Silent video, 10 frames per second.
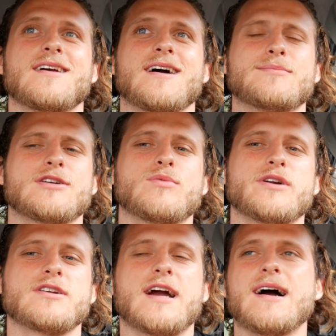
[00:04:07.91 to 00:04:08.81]
I'm not a
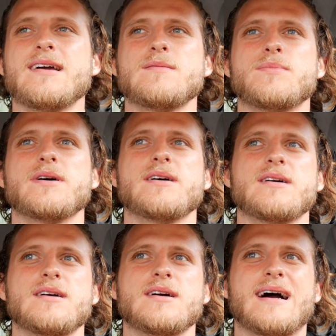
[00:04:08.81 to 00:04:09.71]
weird guy,
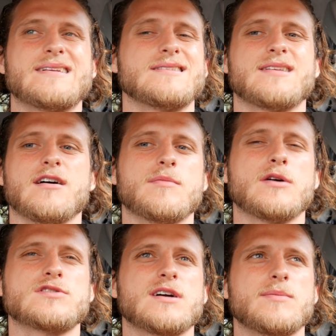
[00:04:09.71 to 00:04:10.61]
but I didn't tell him
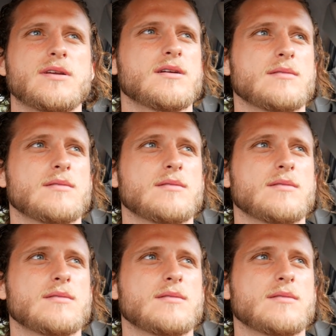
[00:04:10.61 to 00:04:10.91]
I was coming.